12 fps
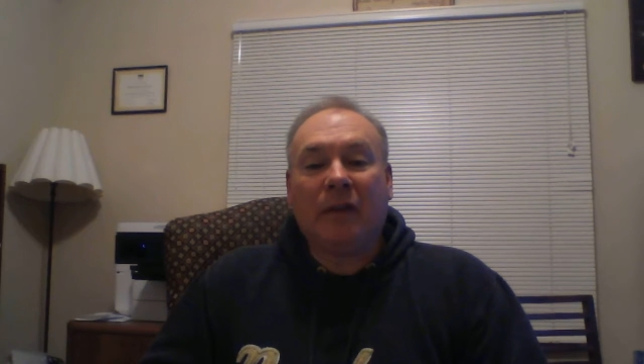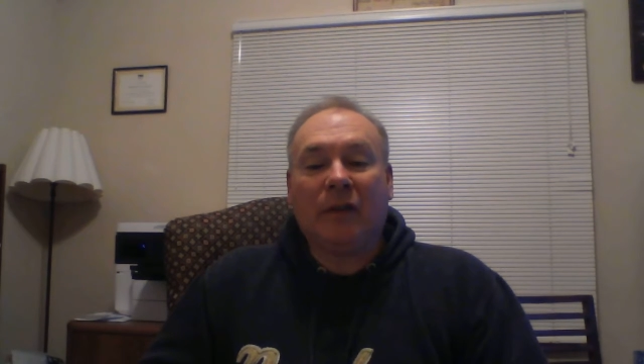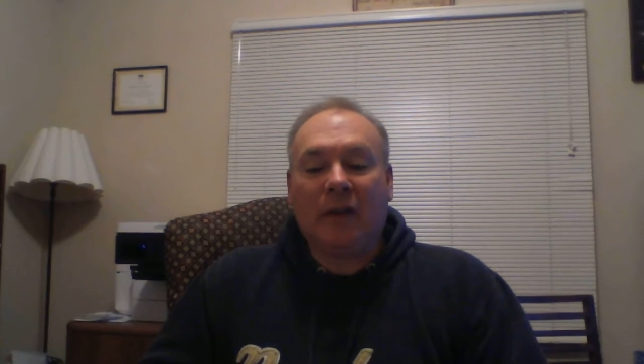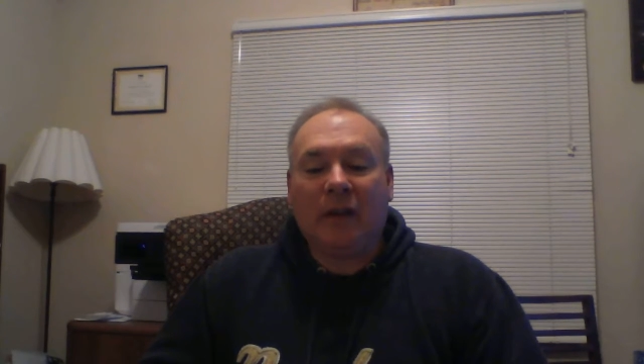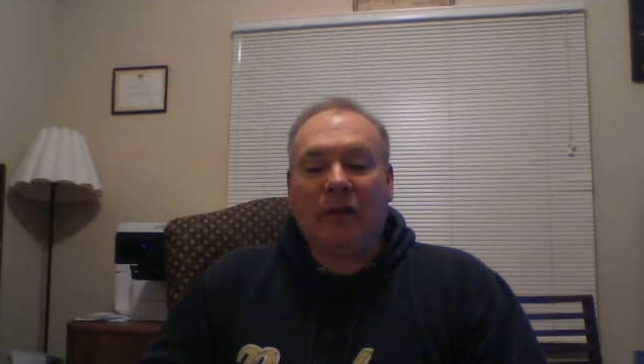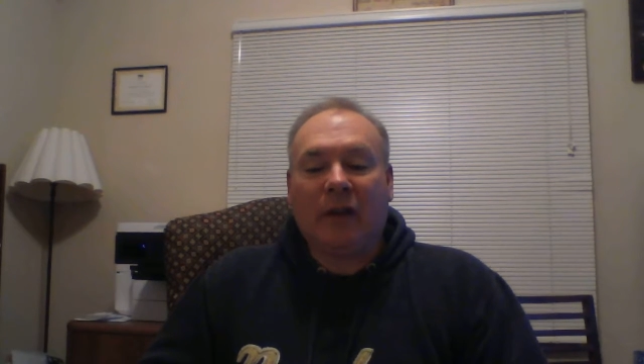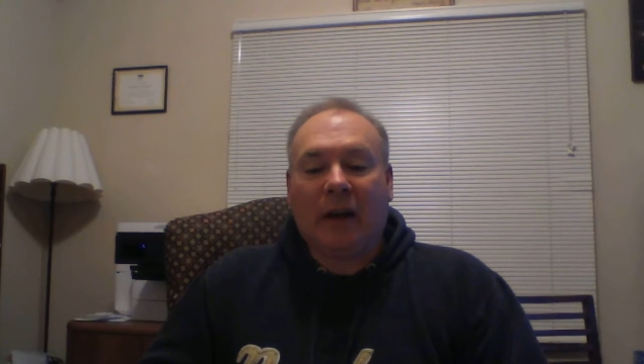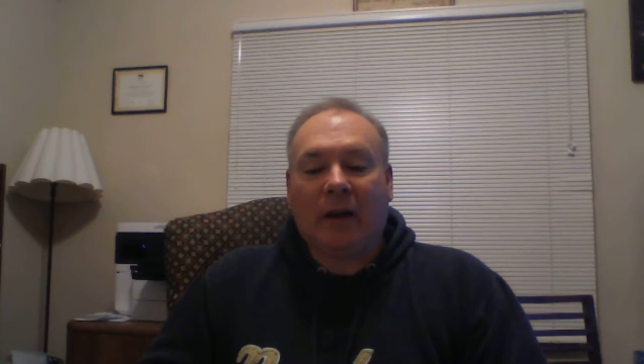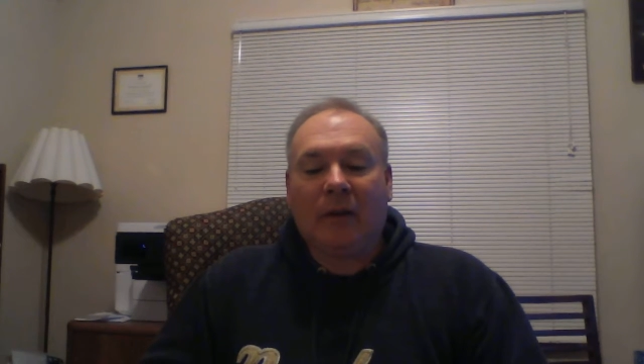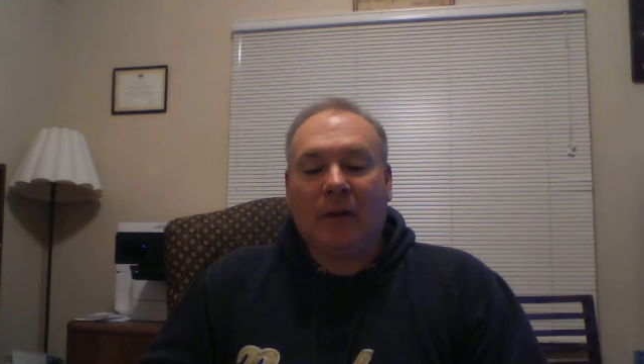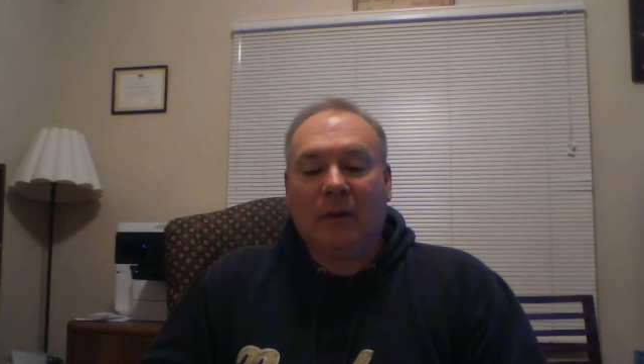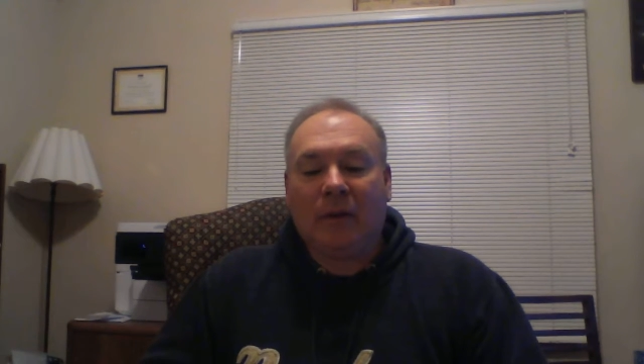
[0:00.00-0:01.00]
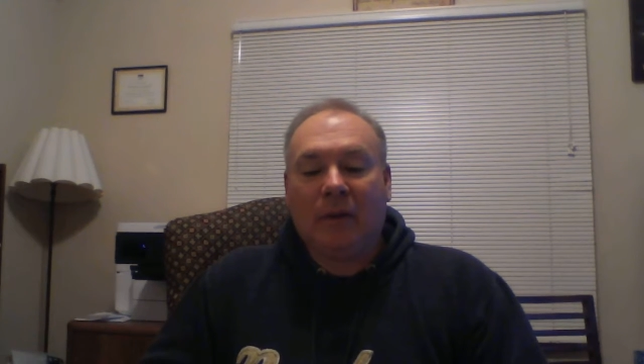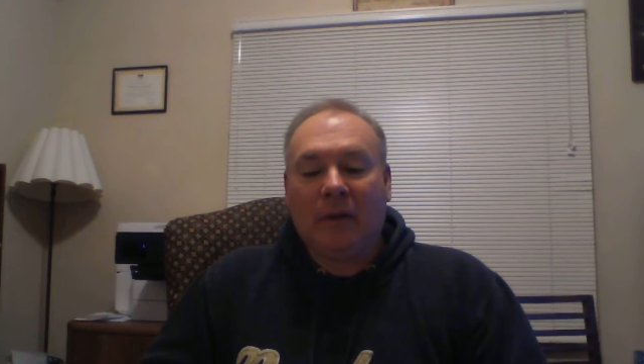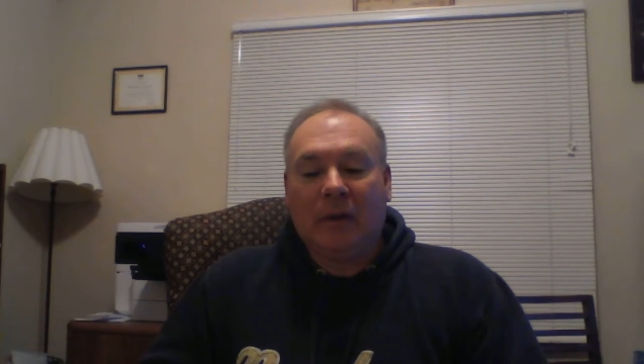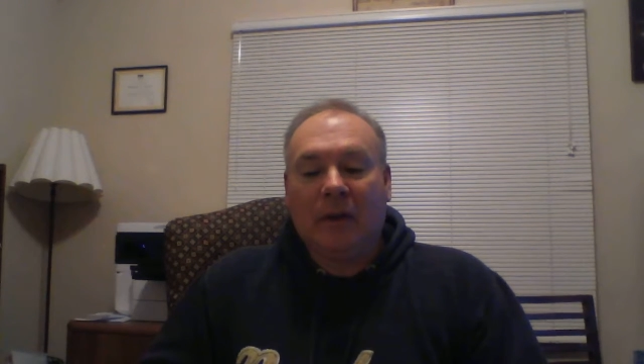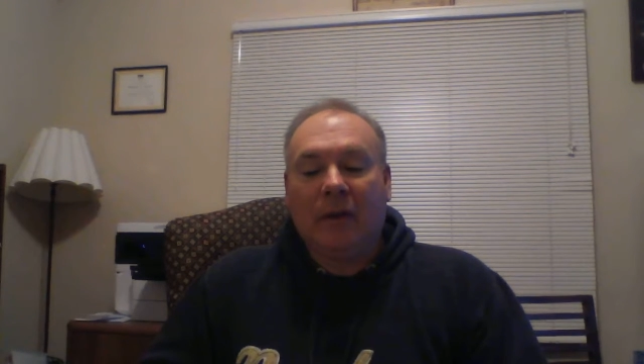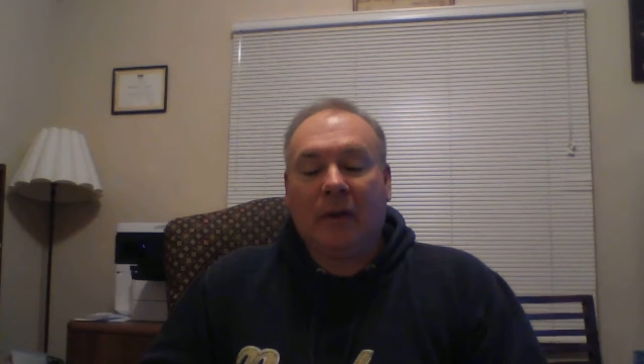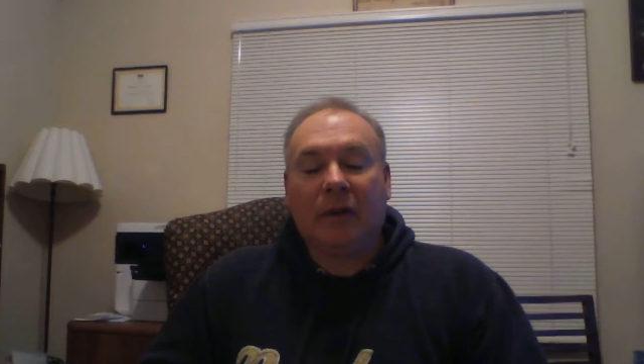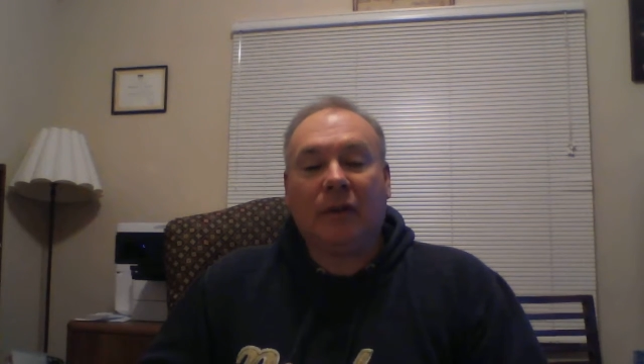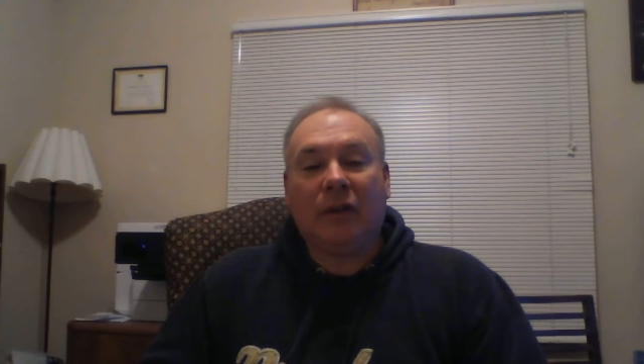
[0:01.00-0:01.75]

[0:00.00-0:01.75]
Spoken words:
z value, the